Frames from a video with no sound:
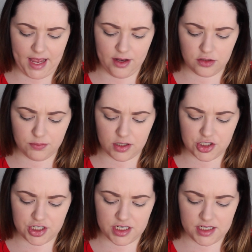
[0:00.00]
angled
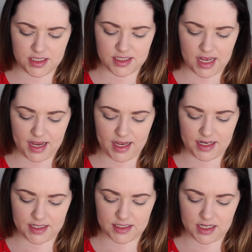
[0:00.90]
brushes
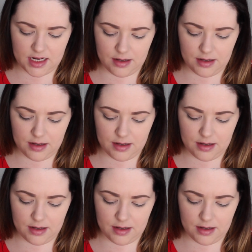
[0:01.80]
and